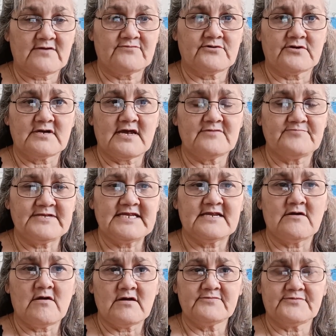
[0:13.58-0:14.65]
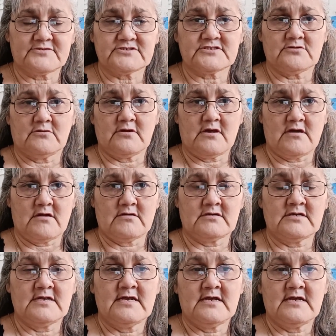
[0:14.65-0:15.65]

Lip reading: for not being on for so long.